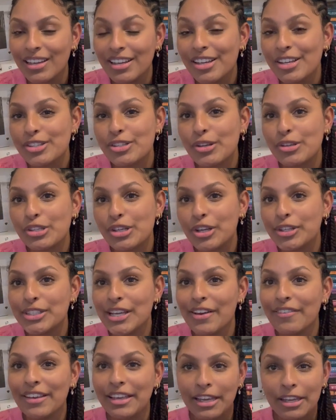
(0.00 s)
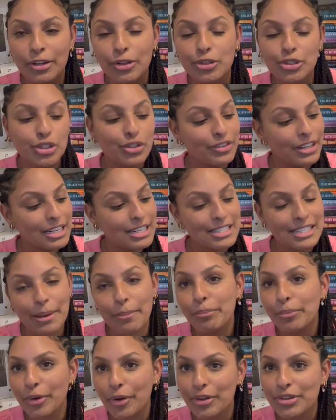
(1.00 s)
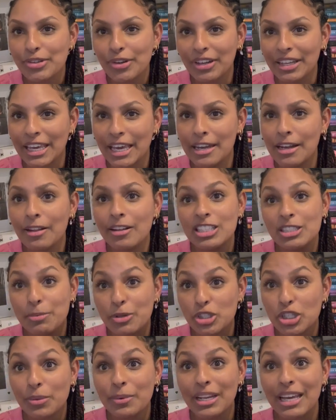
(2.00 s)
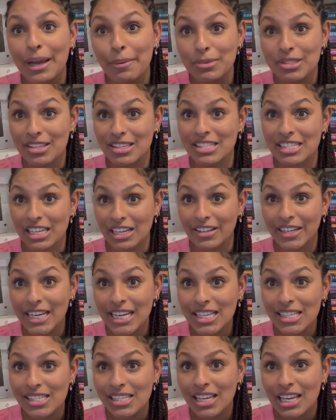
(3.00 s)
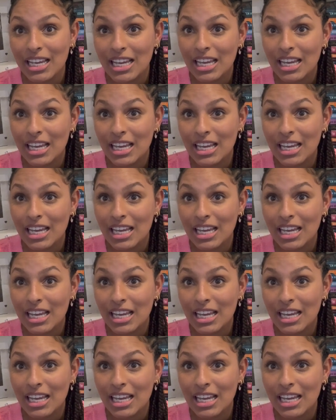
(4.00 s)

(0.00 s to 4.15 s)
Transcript: So it's good to have a Kindle to read some books on a Kindle, especially when it comes to series.